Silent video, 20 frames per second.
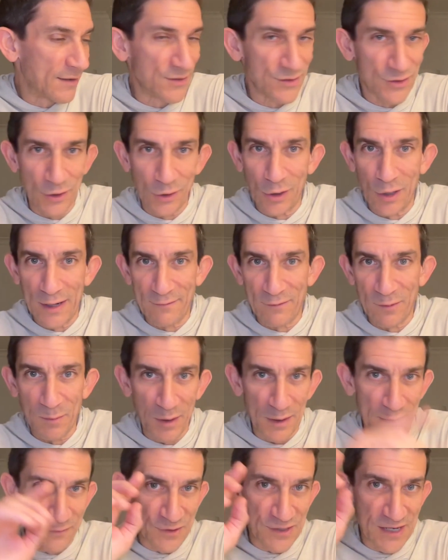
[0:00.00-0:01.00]
So long,
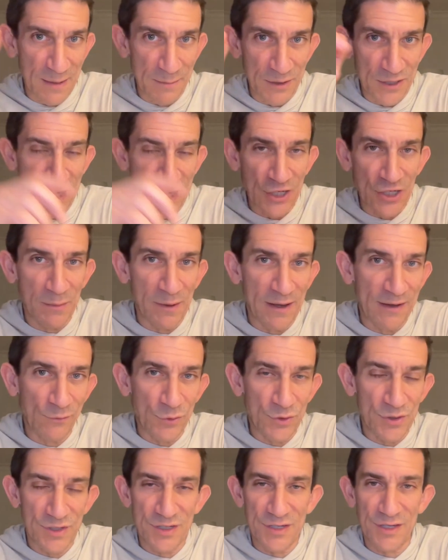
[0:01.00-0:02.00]
everybody. For Sam Batesh, I'm Andrew
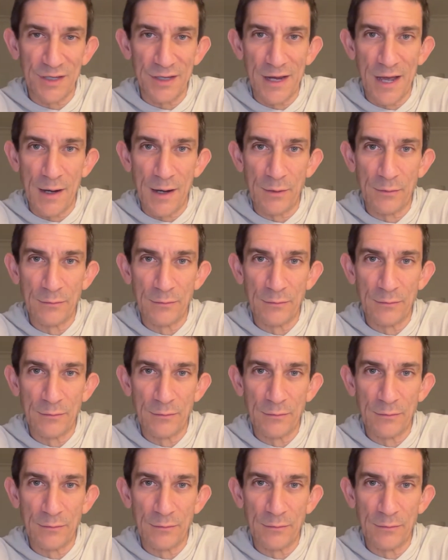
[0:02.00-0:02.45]
Siciliano.